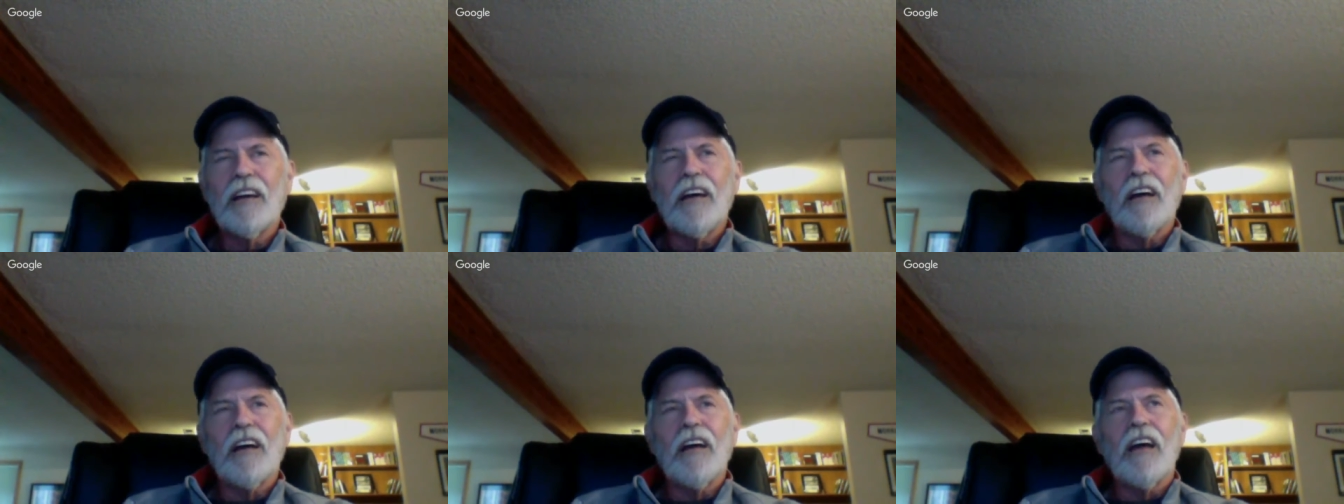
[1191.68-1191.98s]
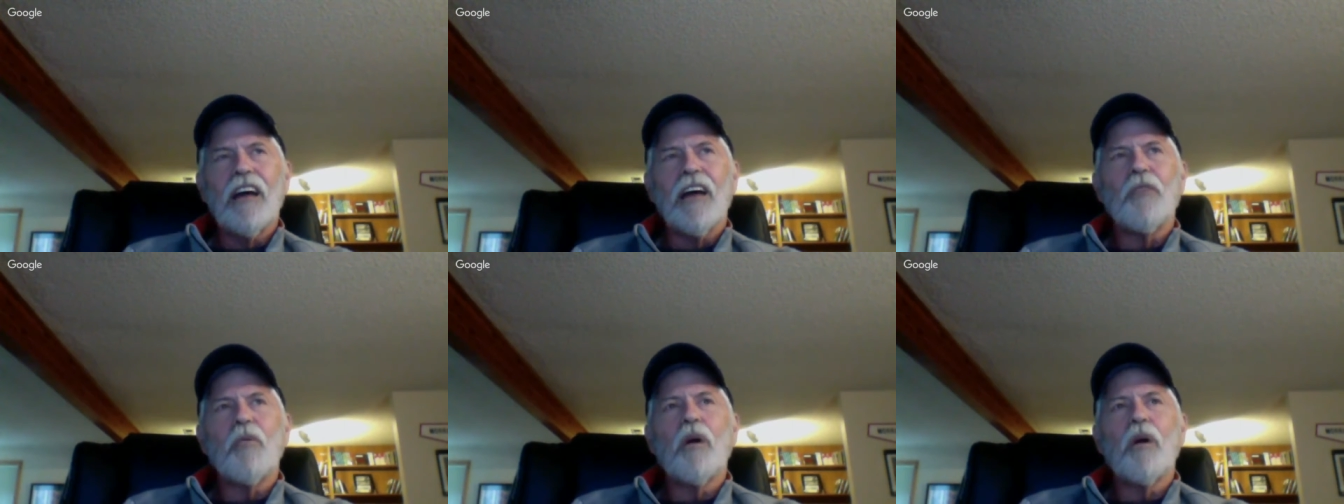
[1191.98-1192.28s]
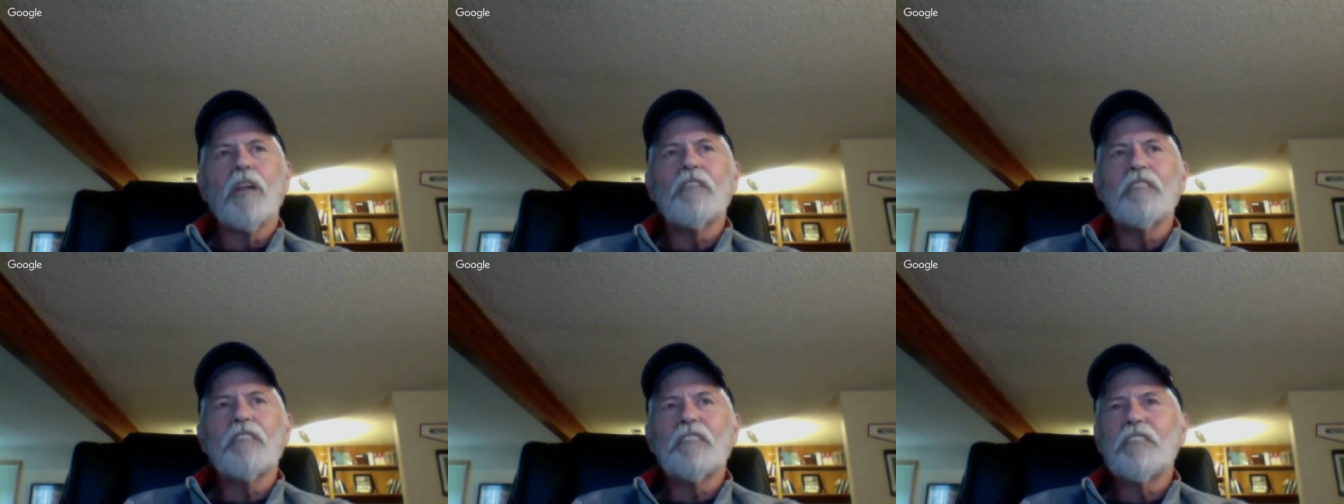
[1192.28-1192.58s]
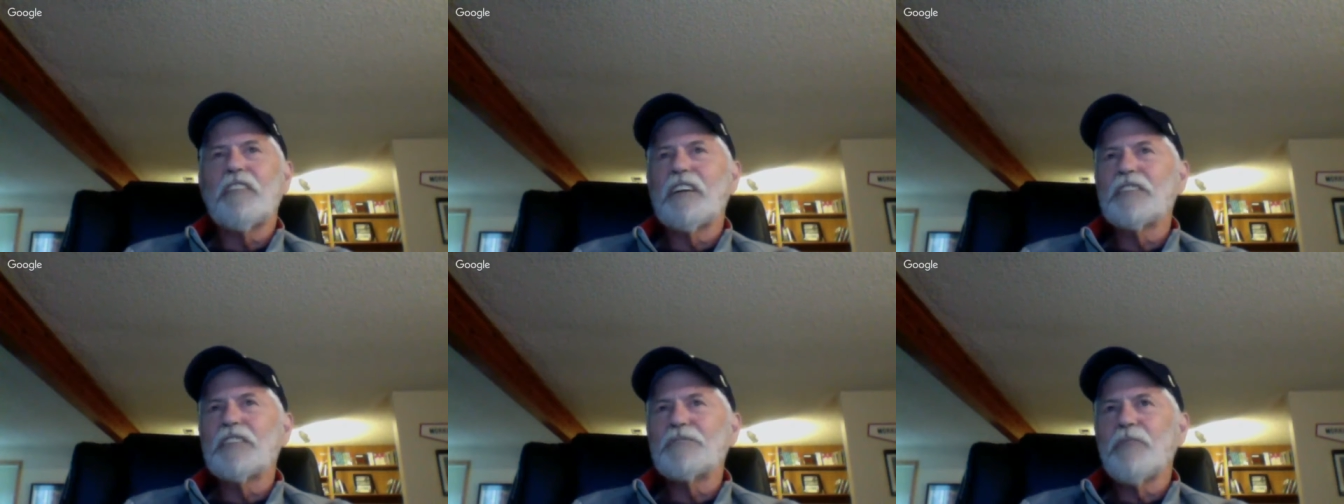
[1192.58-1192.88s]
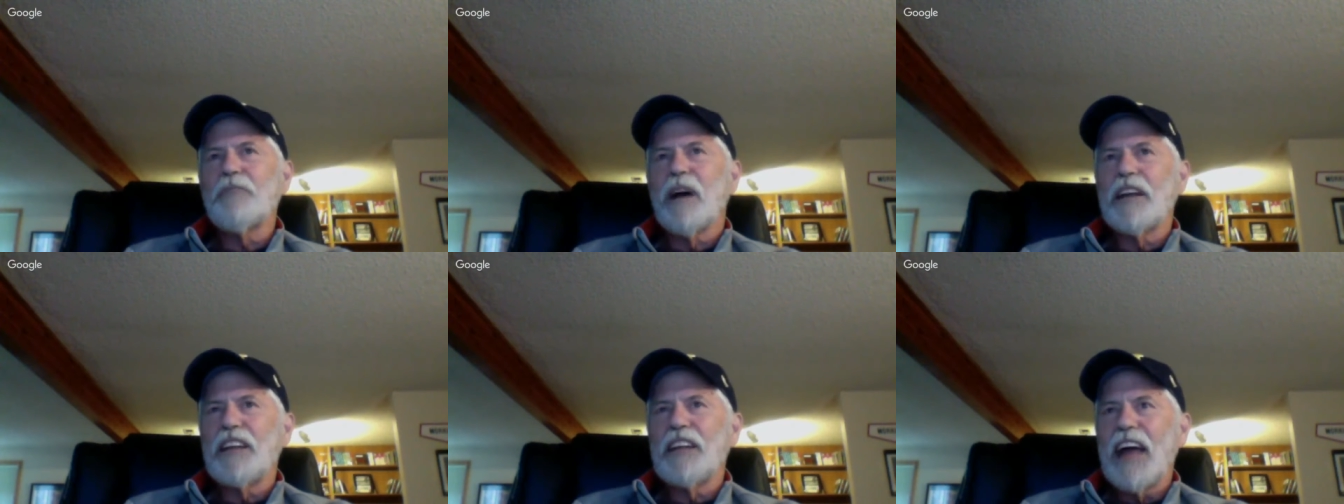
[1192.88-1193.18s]
And one of the things
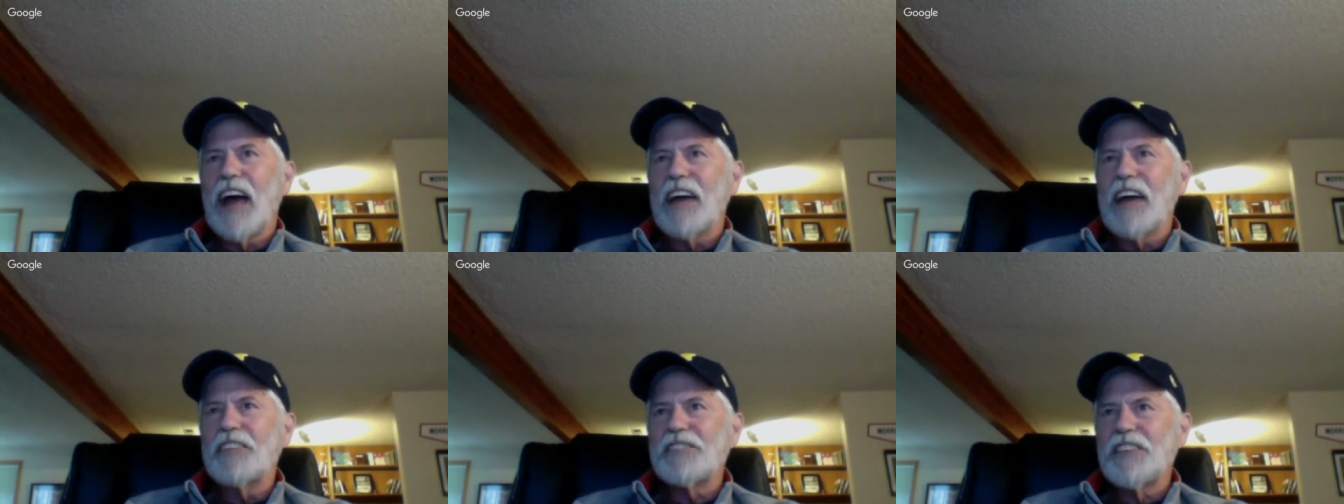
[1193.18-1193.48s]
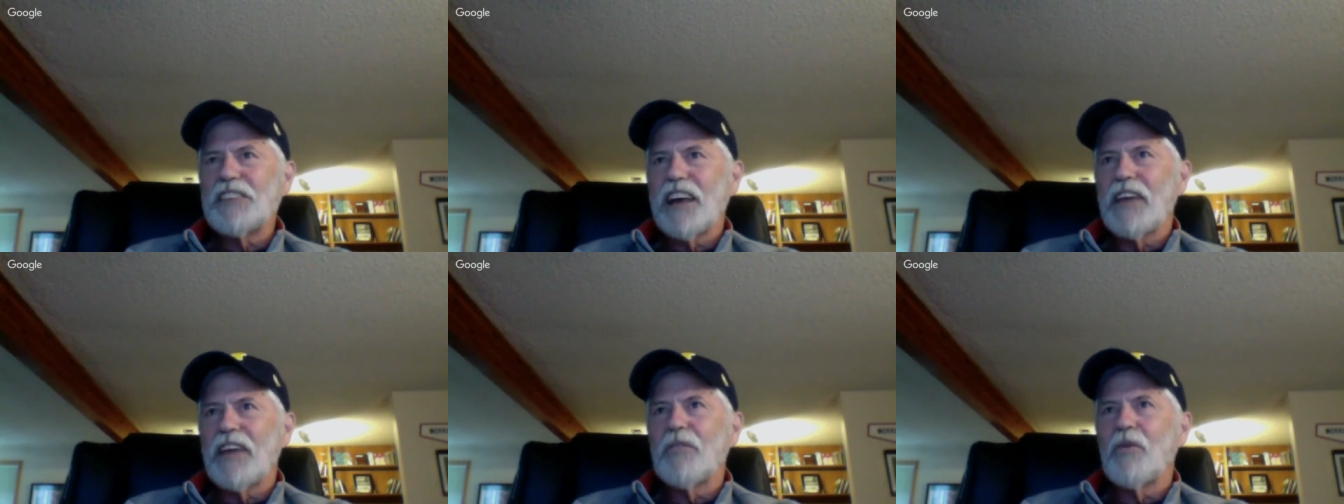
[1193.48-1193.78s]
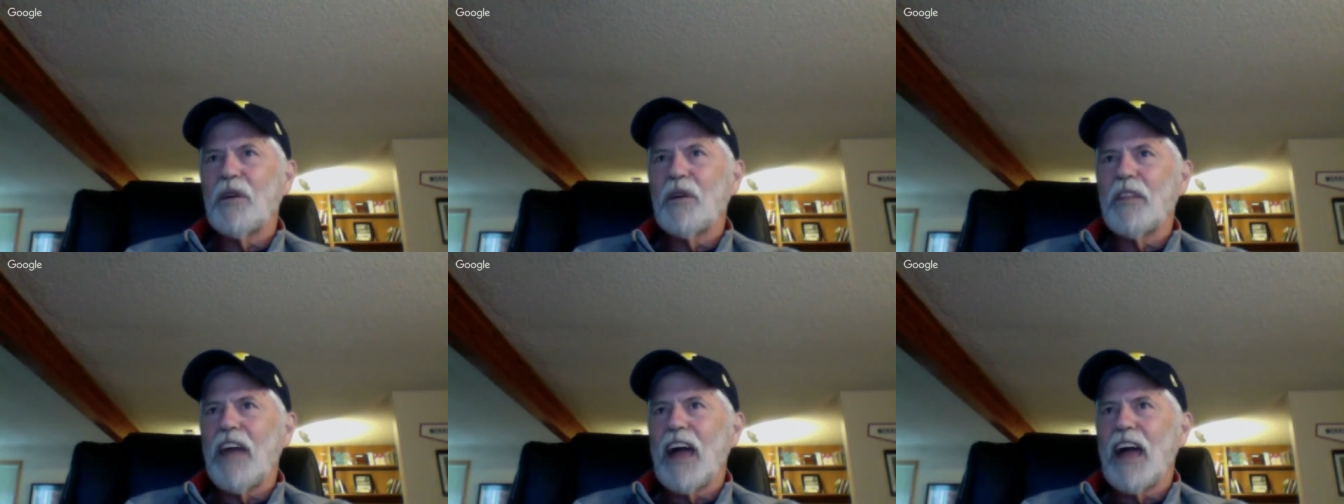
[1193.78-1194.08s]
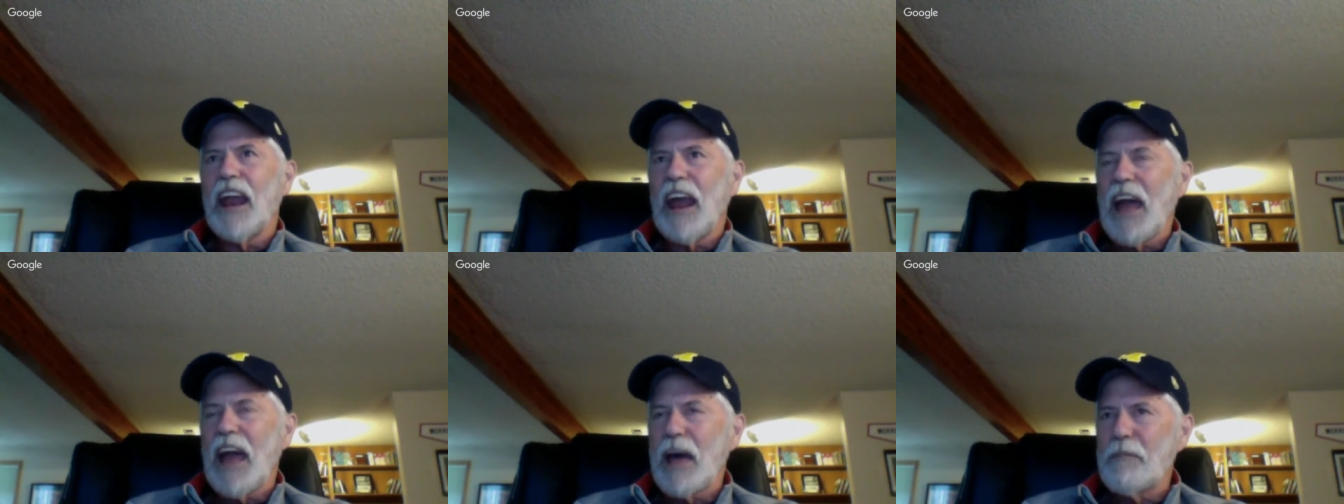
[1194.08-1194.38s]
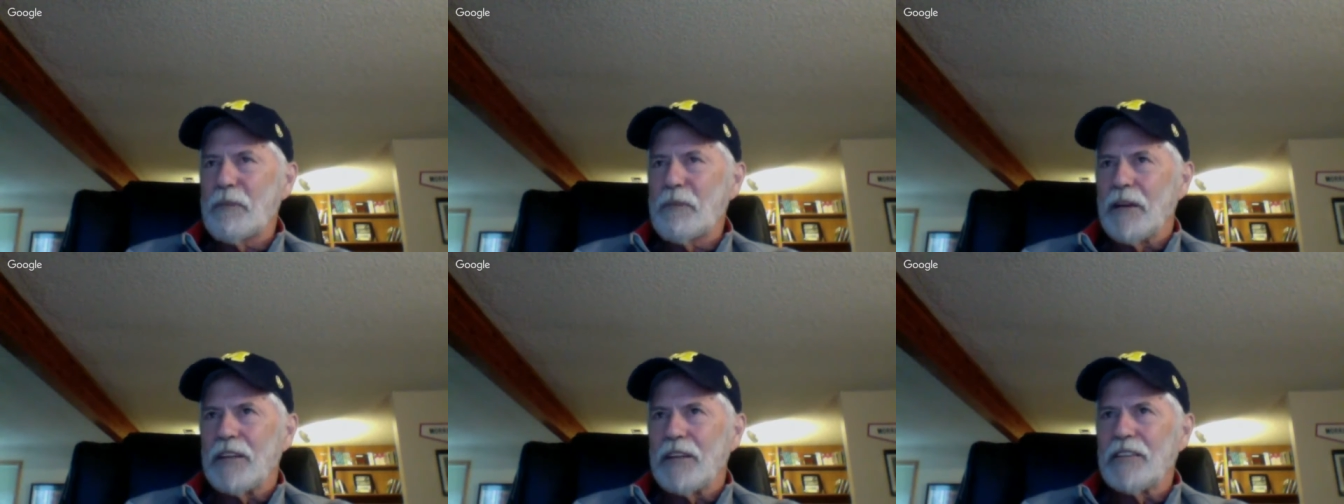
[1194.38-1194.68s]
my dad said when that
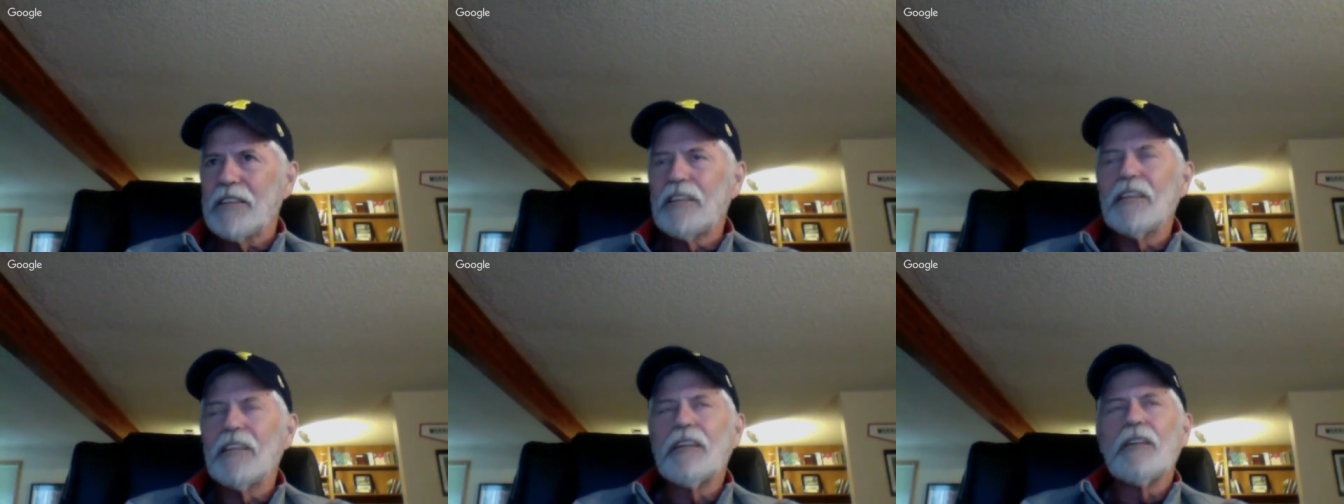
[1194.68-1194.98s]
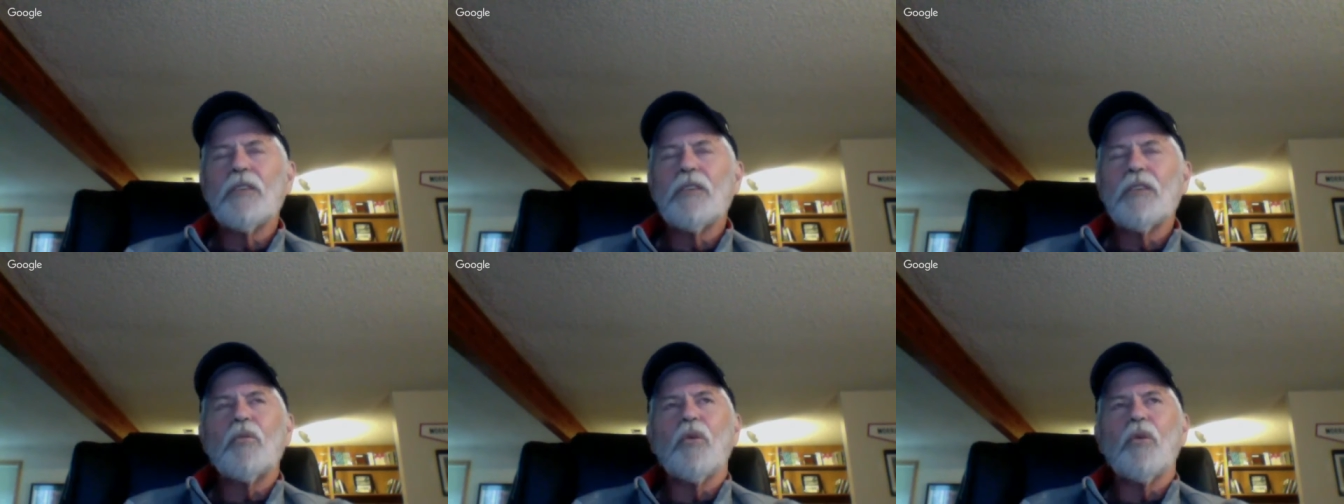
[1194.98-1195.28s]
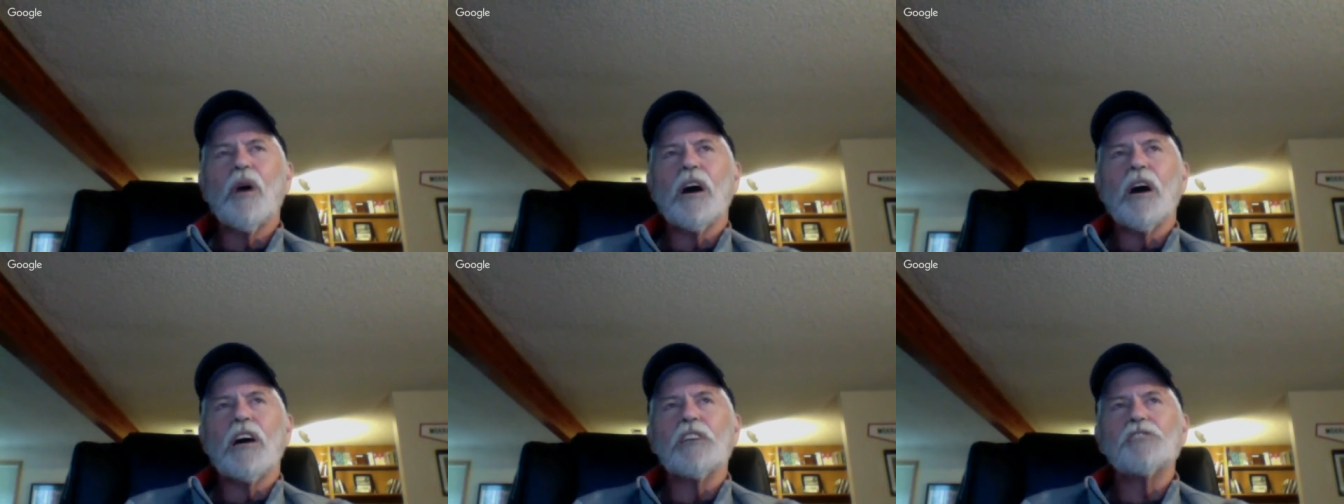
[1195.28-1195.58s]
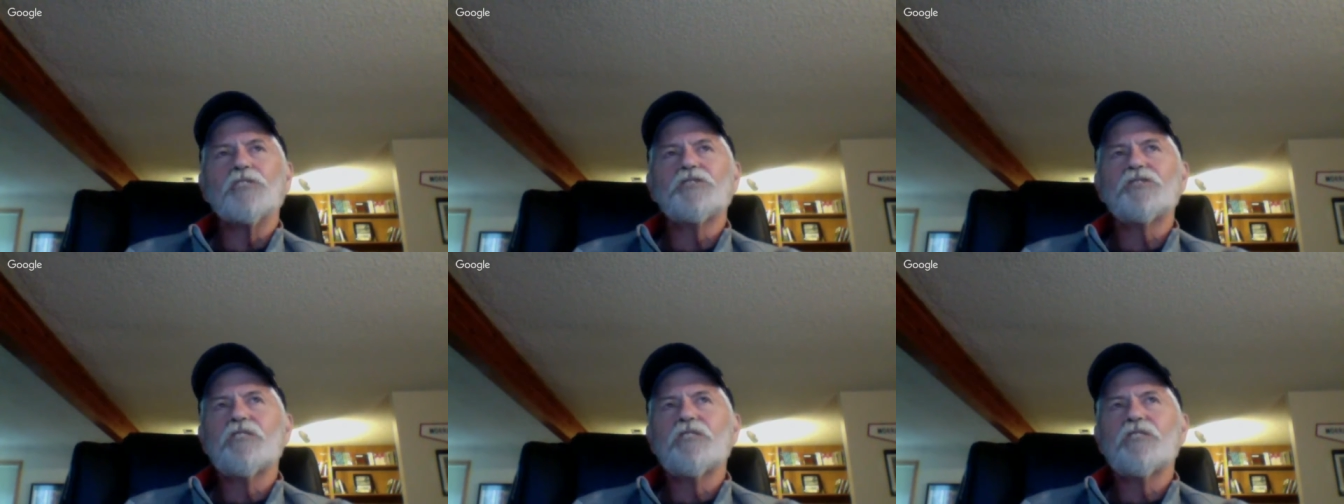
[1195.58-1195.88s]
happened was,